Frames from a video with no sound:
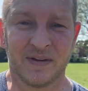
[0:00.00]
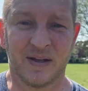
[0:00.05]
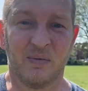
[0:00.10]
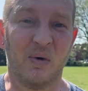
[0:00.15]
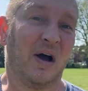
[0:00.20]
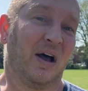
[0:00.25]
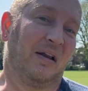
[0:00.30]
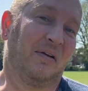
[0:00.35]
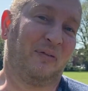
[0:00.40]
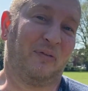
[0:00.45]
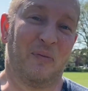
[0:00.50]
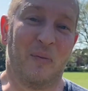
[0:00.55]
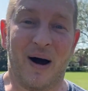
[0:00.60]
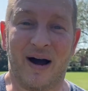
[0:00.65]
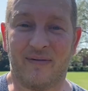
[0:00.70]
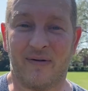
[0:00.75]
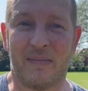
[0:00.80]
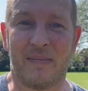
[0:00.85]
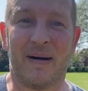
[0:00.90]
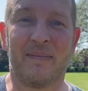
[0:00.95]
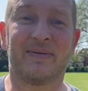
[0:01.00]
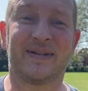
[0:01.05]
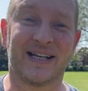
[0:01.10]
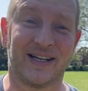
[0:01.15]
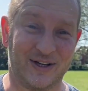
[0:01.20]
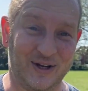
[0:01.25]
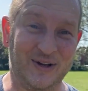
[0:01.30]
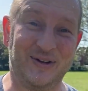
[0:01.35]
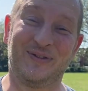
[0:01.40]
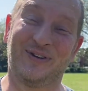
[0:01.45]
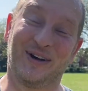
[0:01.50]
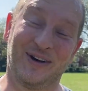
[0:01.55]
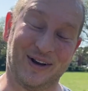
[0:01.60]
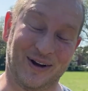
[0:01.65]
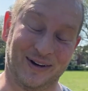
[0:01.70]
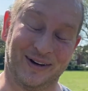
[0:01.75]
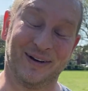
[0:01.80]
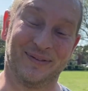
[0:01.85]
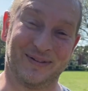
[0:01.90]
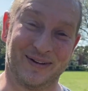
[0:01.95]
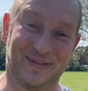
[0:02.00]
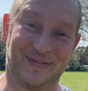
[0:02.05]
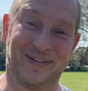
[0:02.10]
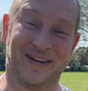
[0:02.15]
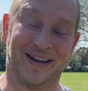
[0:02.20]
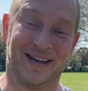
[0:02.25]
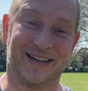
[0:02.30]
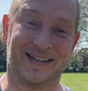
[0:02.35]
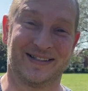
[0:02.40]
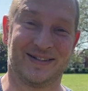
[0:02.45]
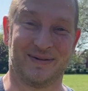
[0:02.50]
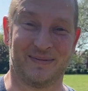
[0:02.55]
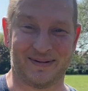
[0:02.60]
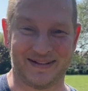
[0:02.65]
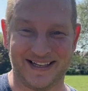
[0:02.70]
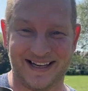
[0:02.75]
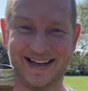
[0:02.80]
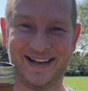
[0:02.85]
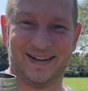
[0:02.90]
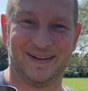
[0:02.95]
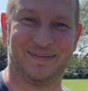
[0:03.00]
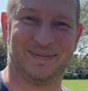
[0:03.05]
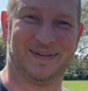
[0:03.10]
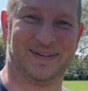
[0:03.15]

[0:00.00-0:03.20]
Well, from what I remember, don't you got it all over your face? Do you want me to help?